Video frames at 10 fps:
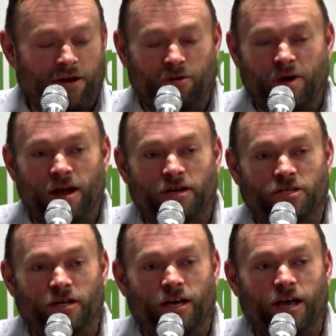
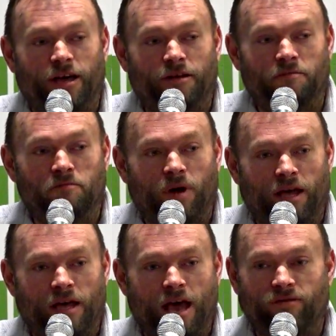managing. And
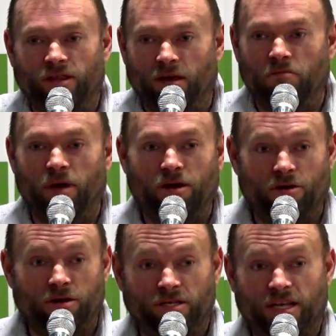by having them
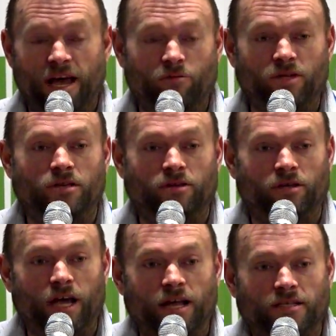better understand what's on the
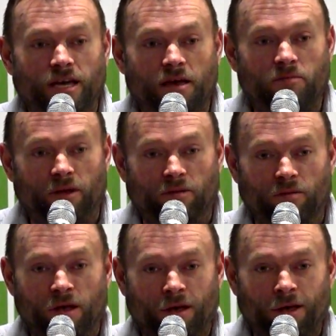landscape and
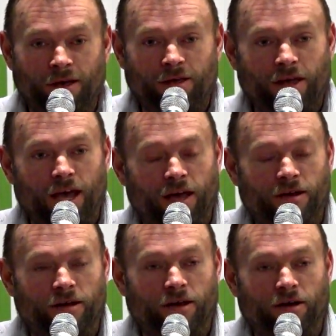
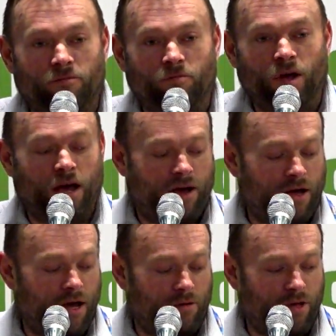how
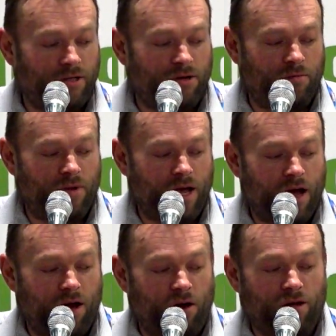
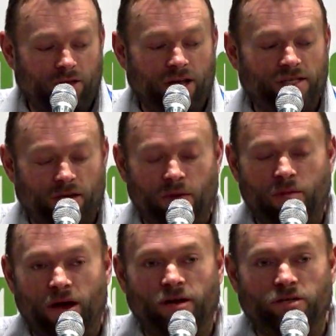things can be
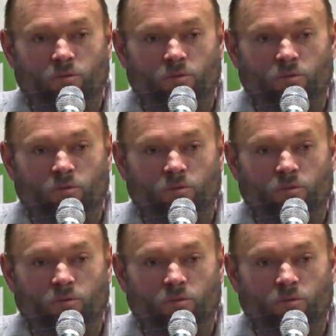managed